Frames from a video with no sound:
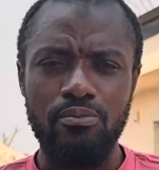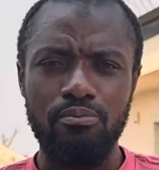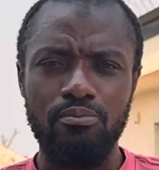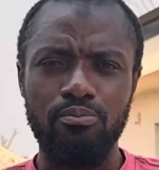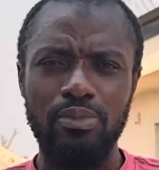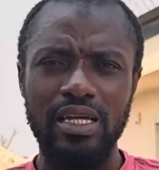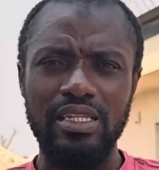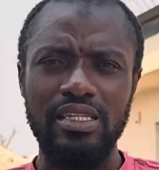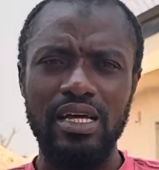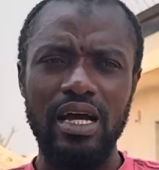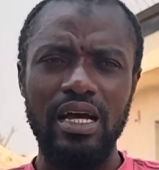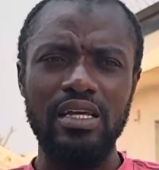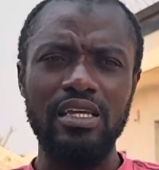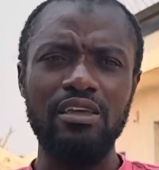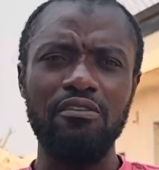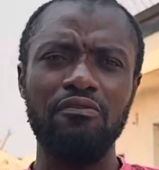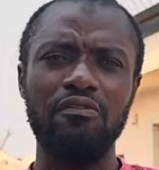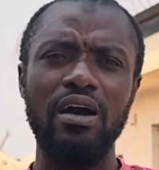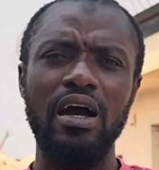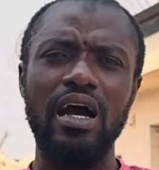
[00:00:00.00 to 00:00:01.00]
But
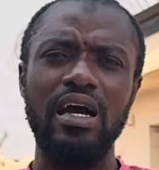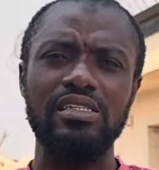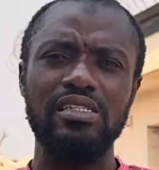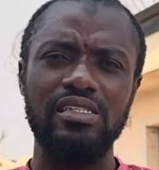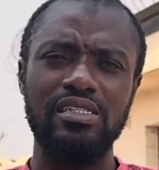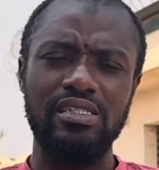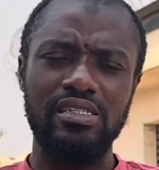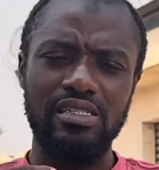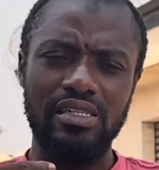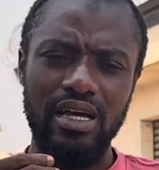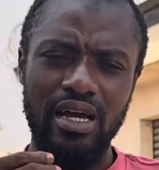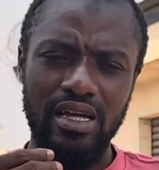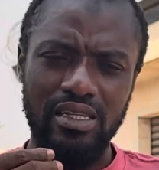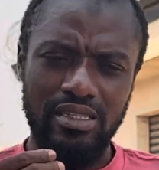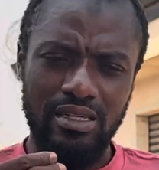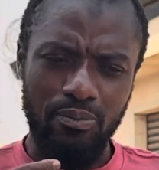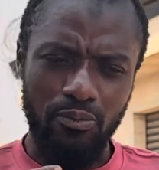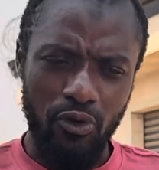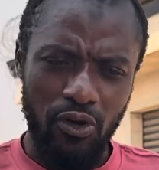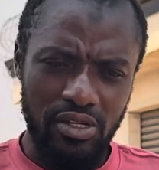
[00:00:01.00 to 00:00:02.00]
if at
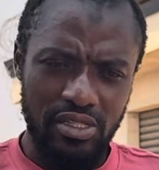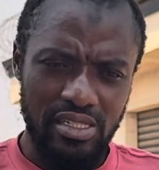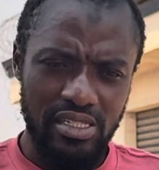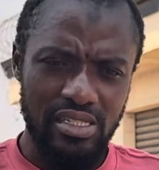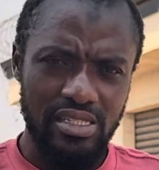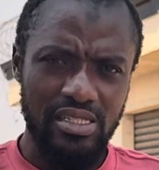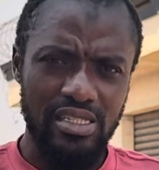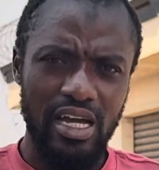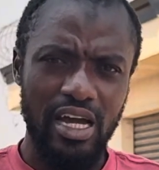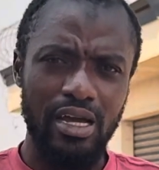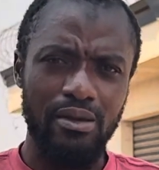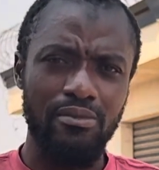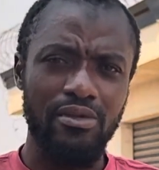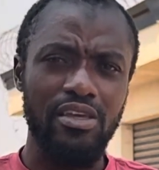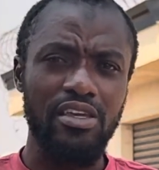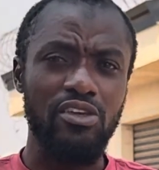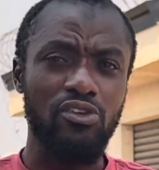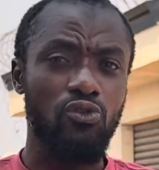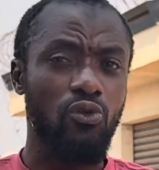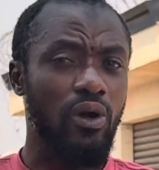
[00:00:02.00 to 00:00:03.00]
a point in time
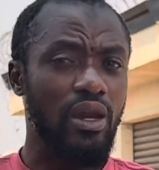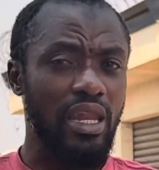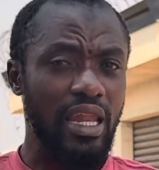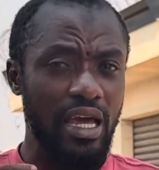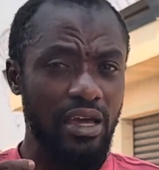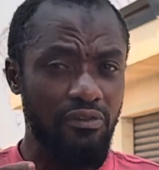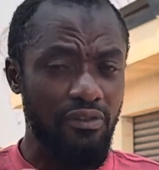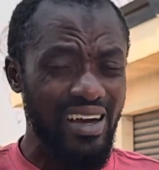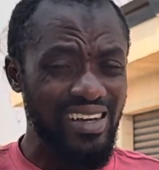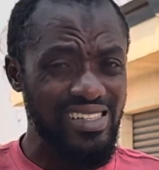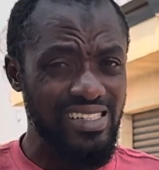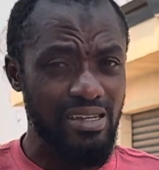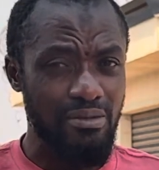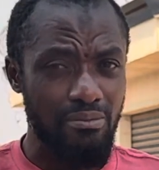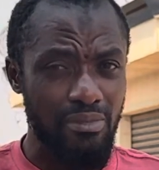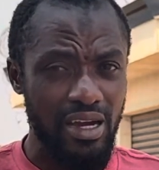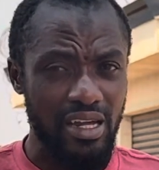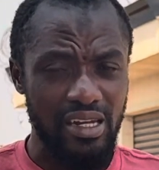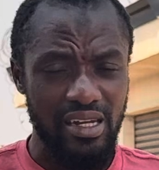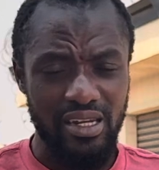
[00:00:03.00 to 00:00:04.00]
in your life as a
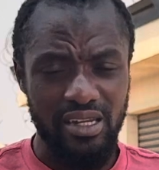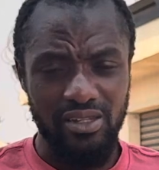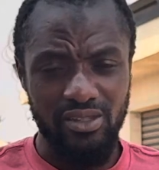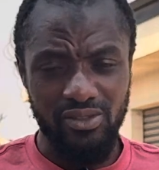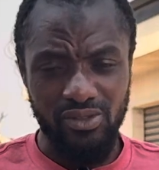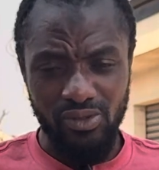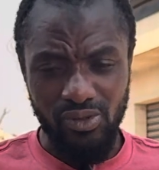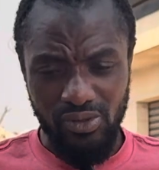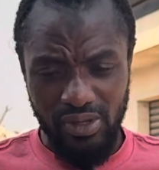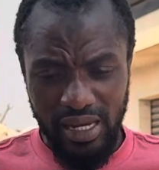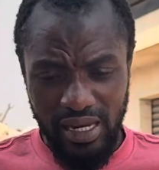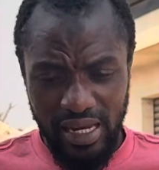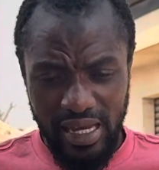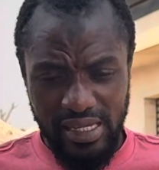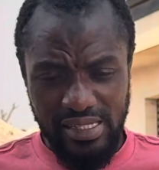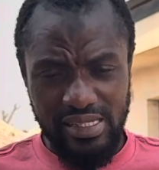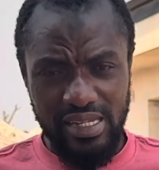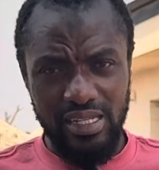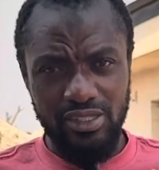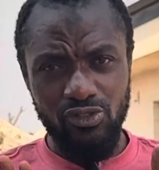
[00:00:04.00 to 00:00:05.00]
man, you
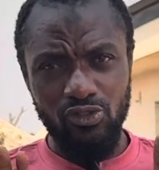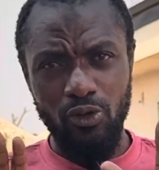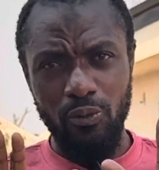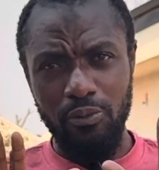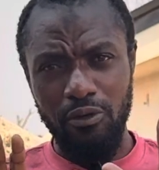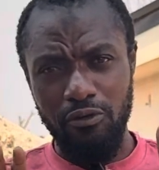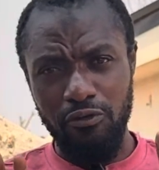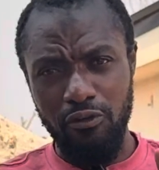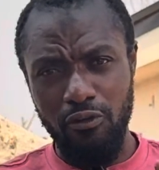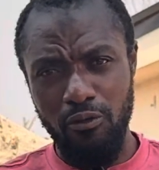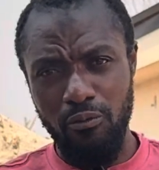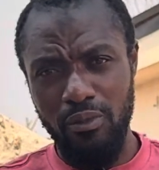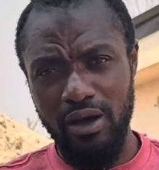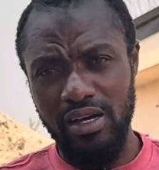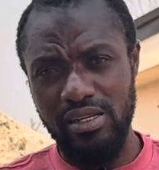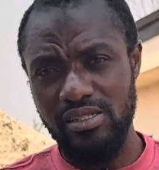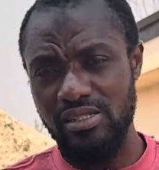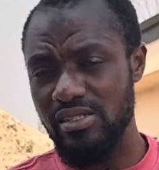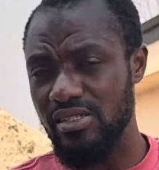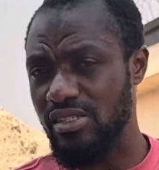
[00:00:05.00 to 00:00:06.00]
realize that your
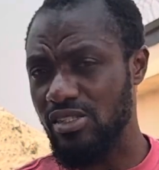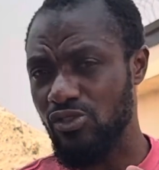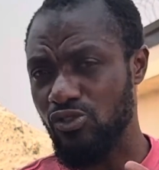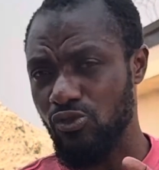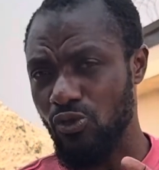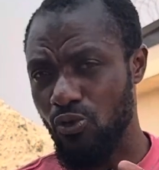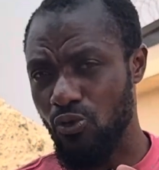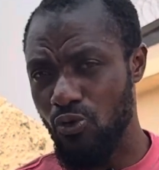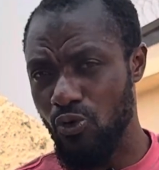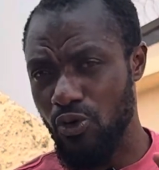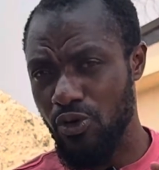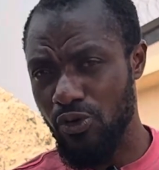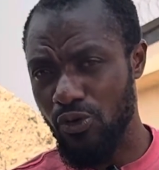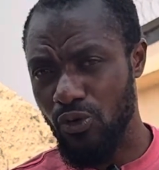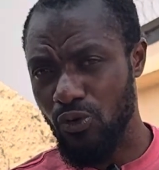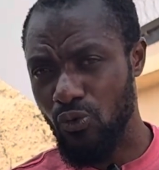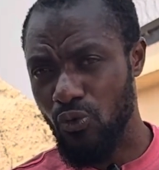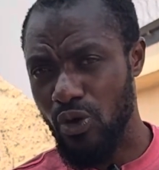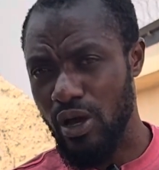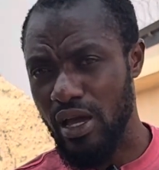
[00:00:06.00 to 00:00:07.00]
performance is not going
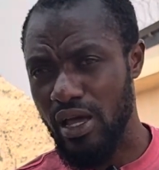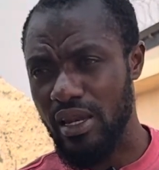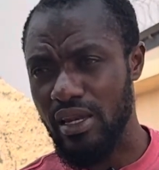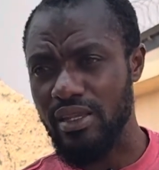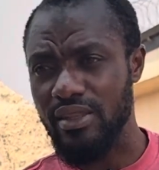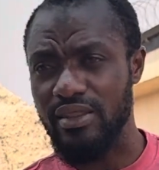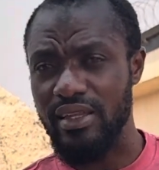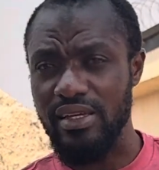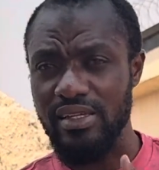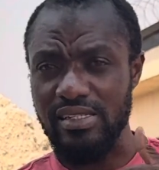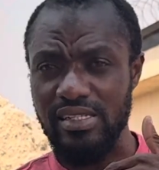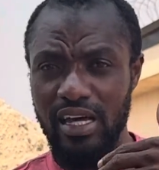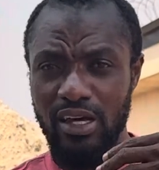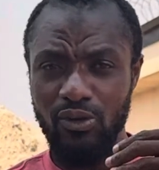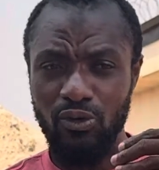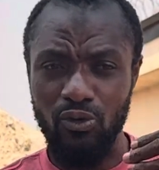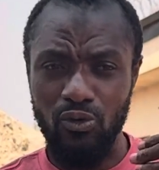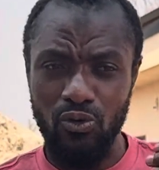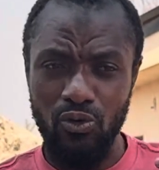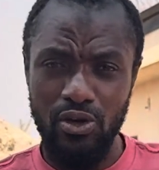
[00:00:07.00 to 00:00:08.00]
on well, things are
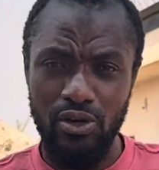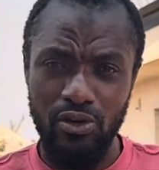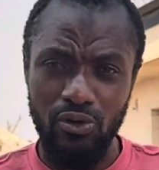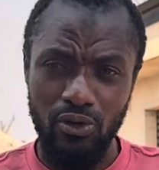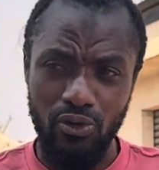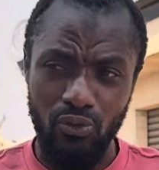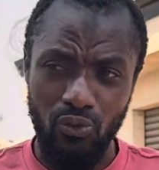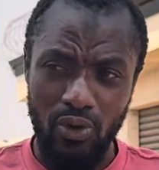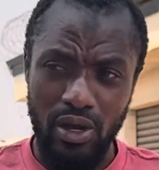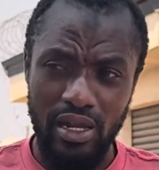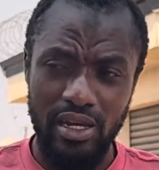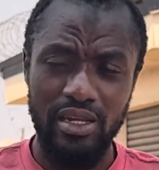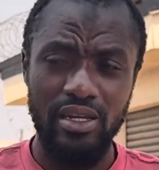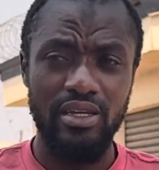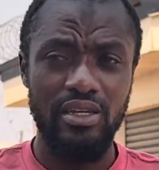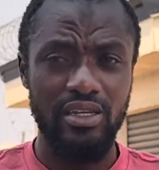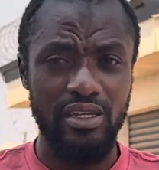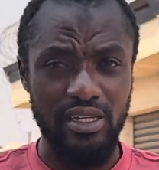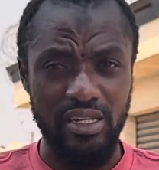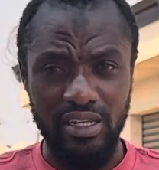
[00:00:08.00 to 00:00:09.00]
not going on well
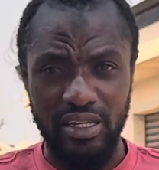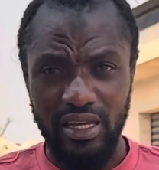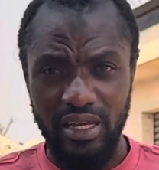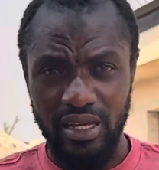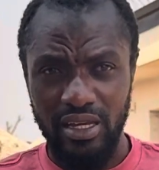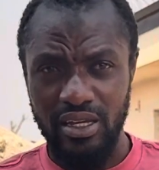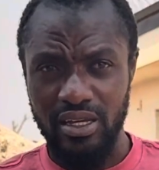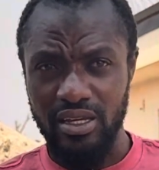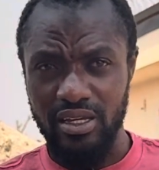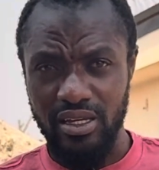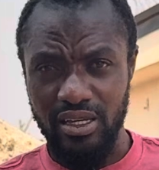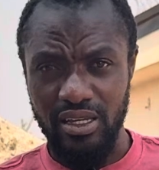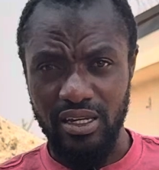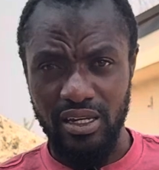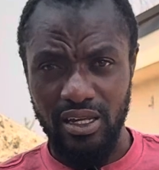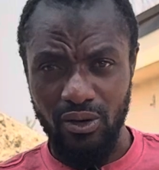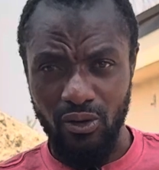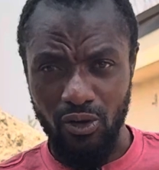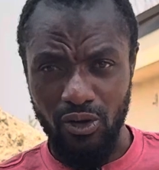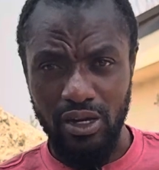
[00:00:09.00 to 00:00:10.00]
in
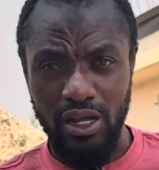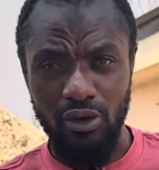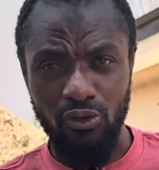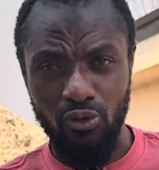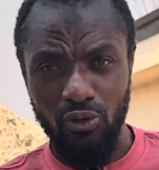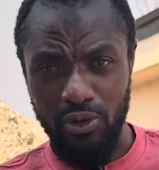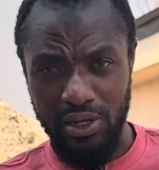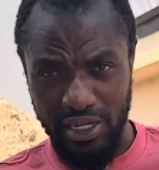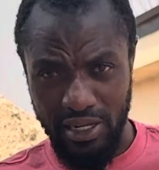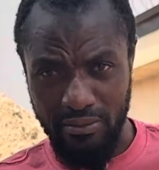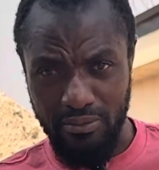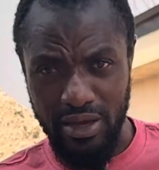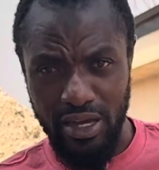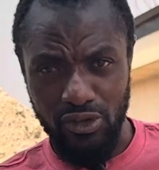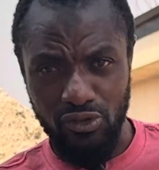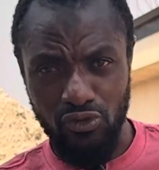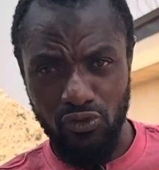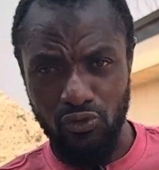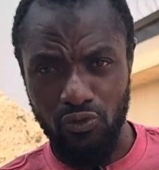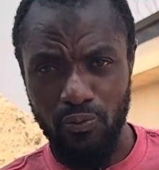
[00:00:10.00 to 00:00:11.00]
the other room, in the
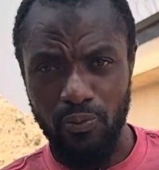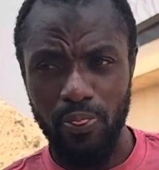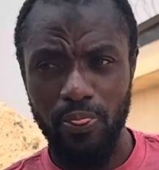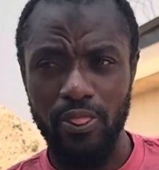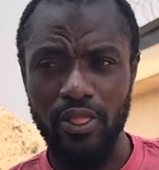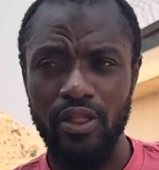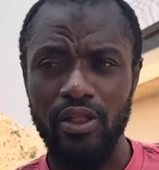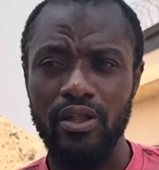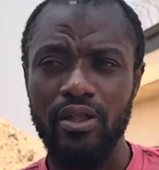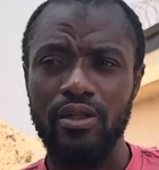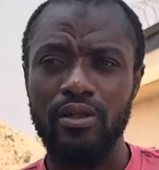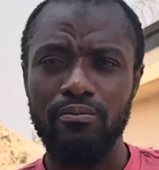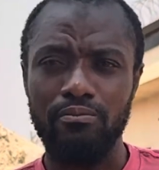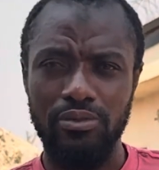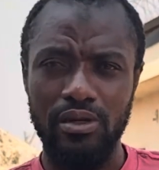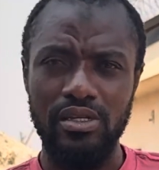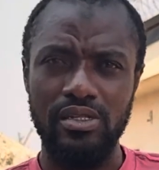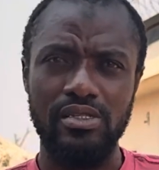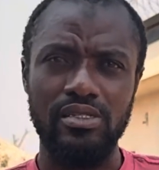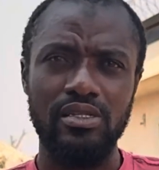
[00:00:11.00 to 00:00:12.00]
bedroom,
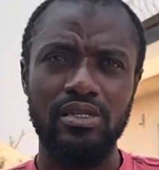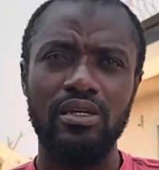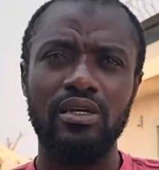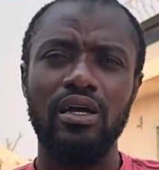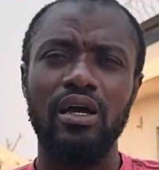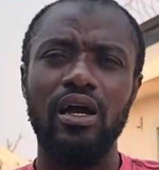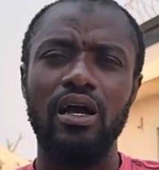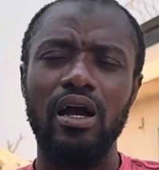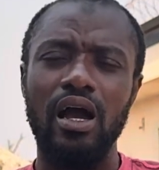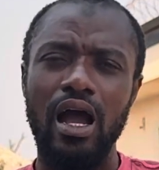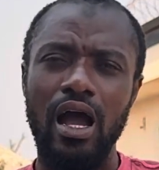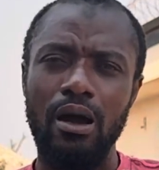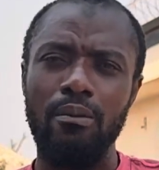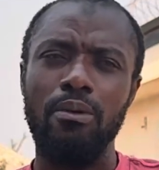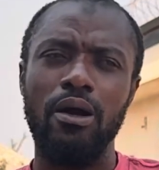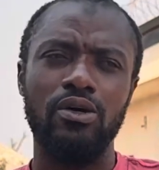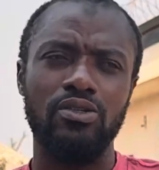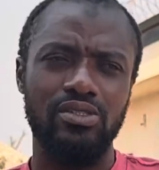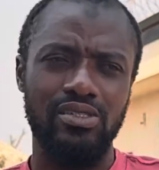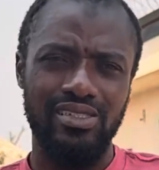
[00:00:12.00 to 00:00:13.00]
please,
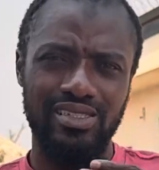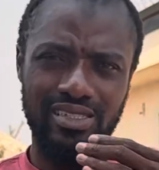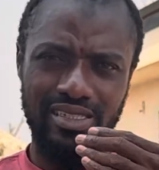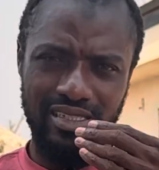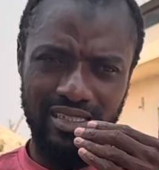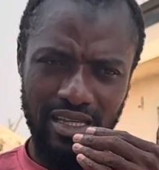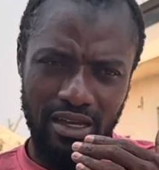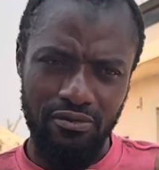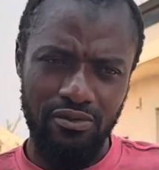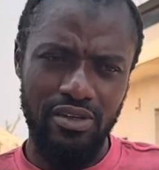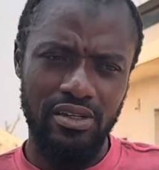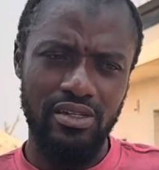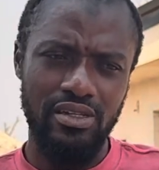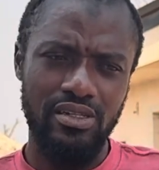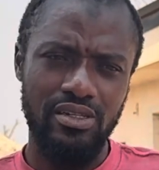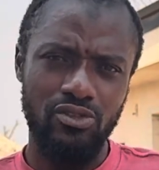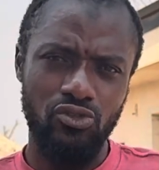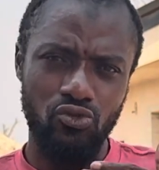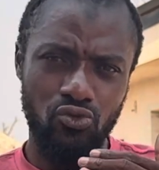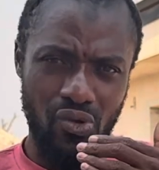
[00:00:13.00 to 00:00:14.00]
about
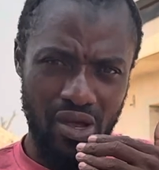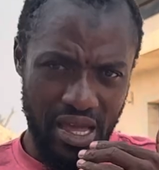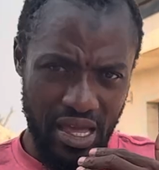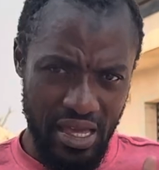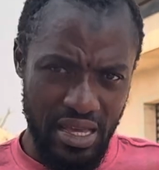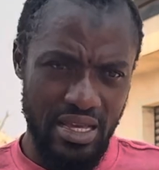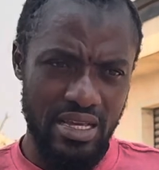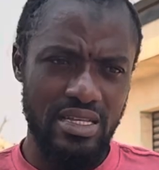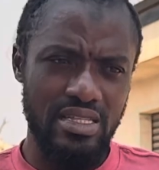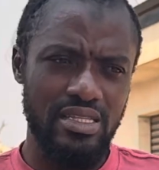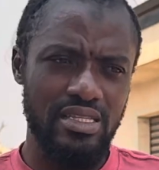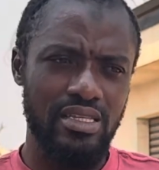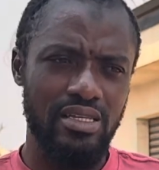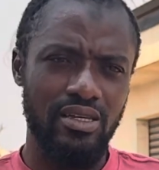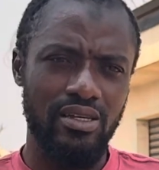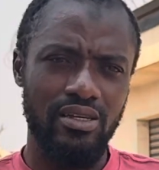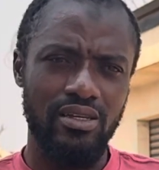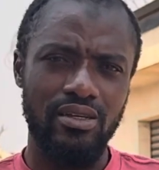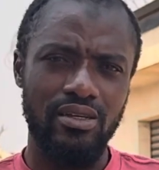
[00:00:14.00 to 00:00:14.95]
7 to 8,